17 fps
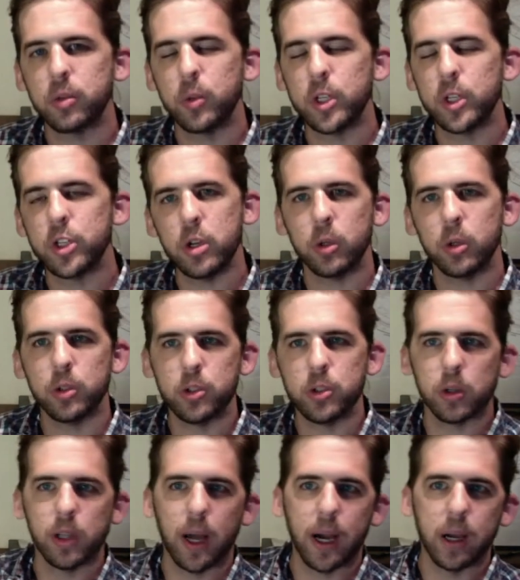nodes
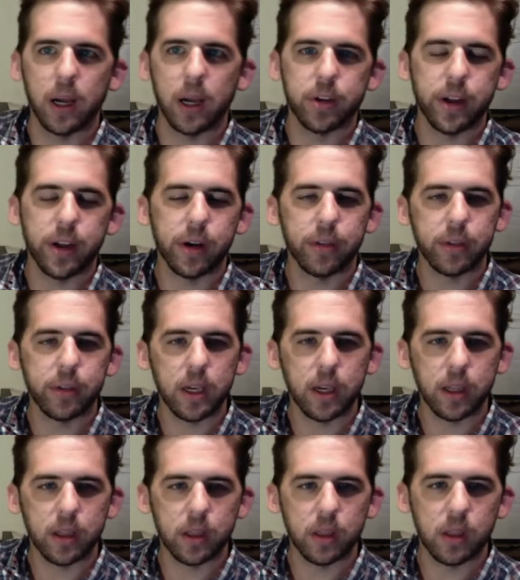are alive and
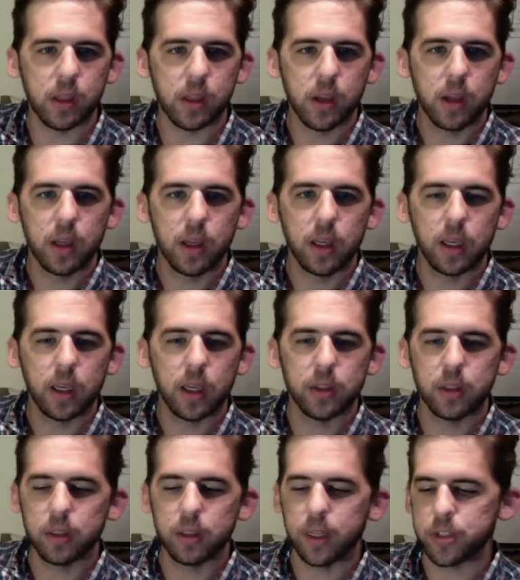healthy in
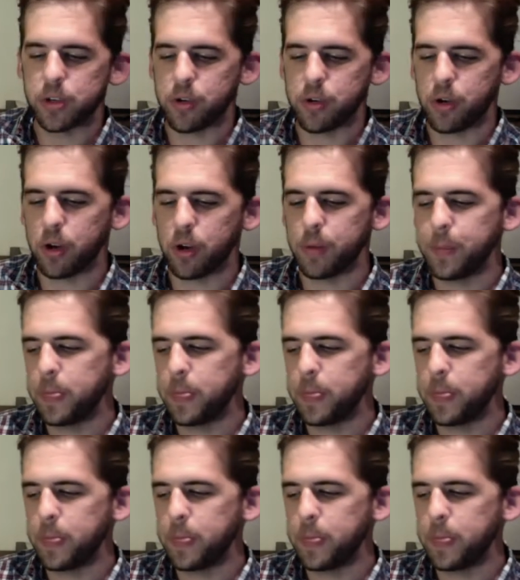the cluster,